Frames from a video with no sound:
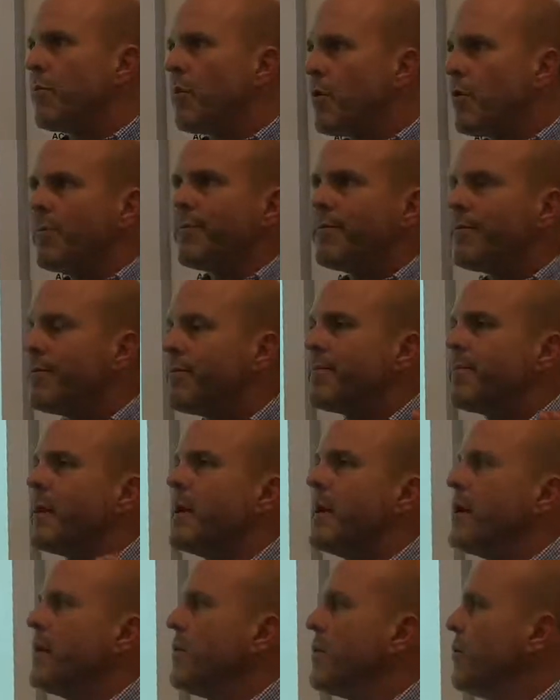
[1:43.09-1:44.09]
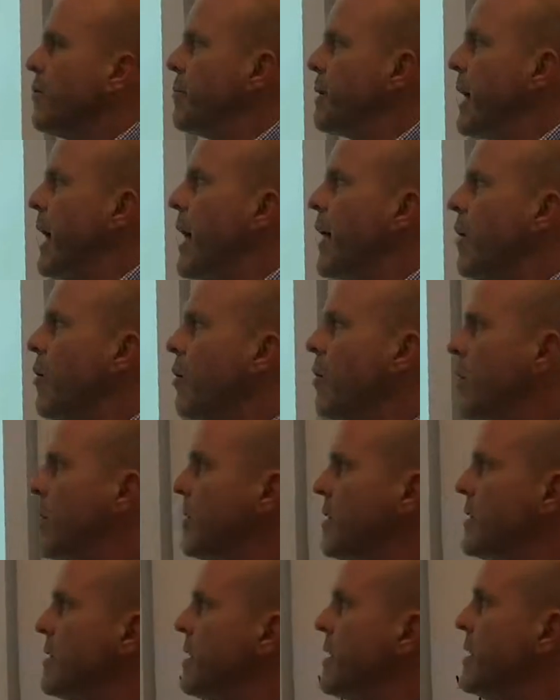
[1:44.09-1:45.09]
we'll be out of
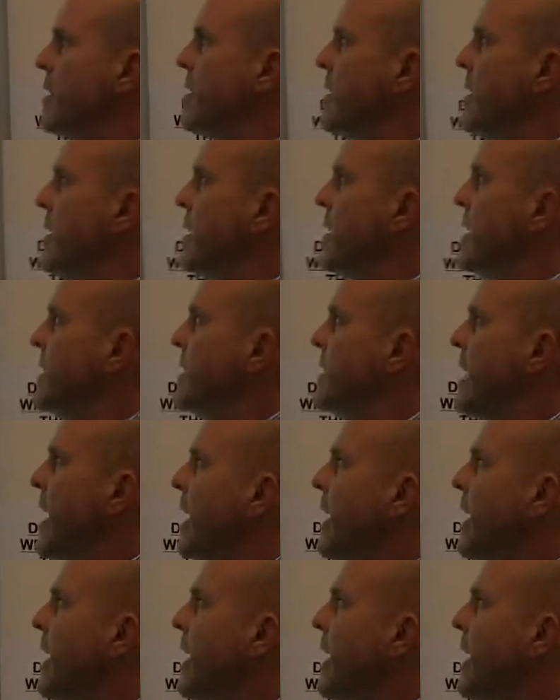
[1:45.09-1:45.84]
oil in